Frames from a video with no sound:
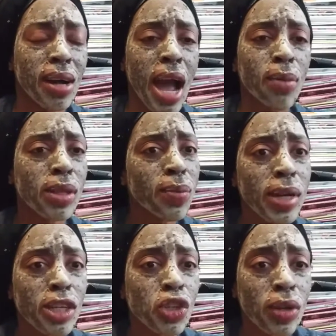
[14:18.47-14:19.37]
okay, I really
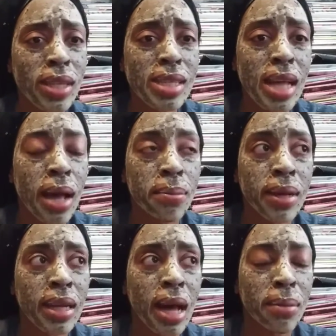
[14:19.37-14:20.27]
want to enjoy this time,
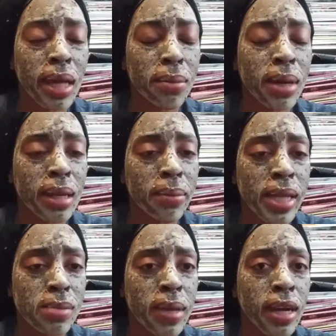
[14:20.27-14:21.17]
but not making money
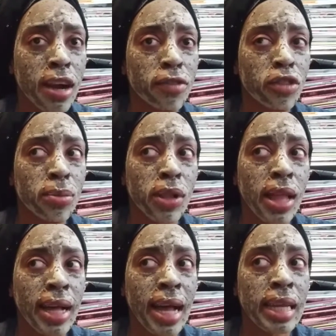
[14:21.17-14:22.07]
makes me uncomfortable.
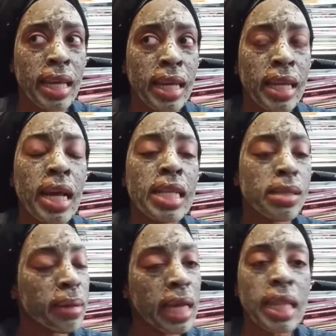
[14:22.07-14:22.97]
Like I need
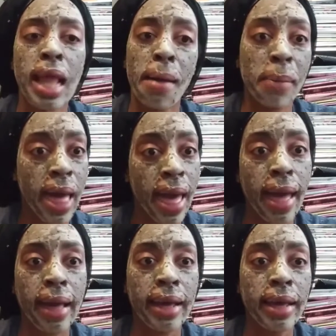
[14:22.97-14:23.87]
to be getting that
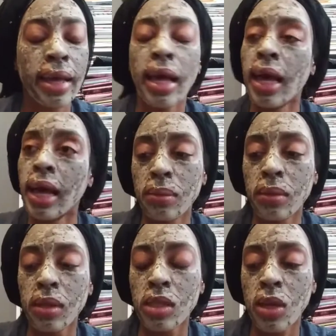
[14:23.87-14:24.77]
bag.
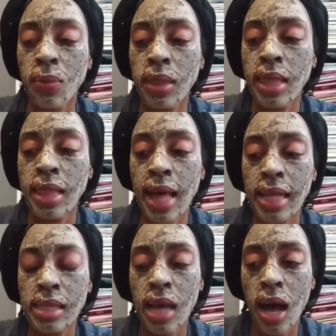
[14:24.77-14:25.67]
So within
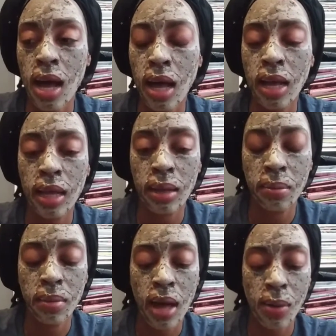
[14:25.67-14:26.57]
that
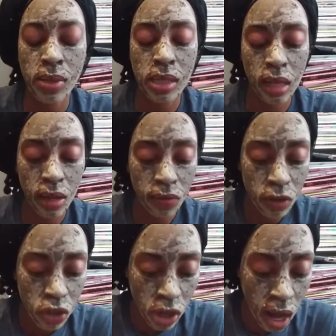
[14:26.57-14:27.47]
time, I was looking
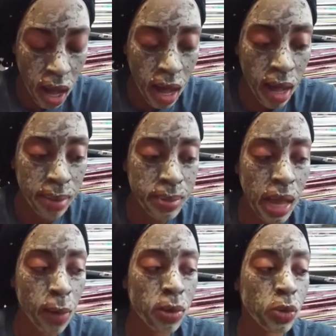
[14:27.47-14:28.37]
for jobs.
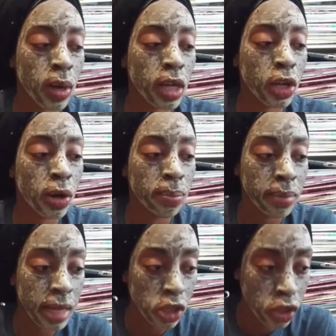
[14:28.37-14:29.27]
I was working on
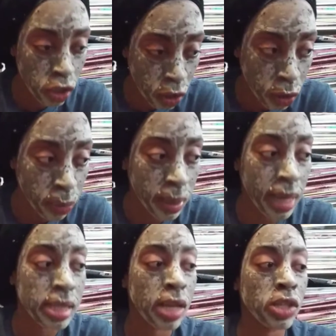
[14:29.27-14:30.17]
me too,
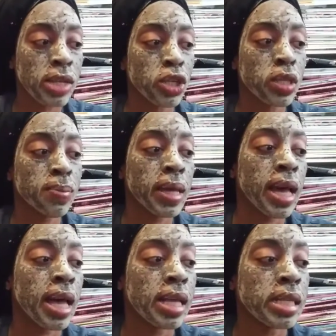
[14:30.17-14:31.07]
because I was like, just
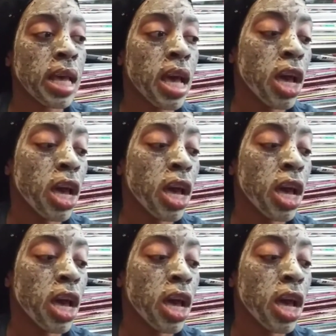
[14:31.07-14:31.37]
because,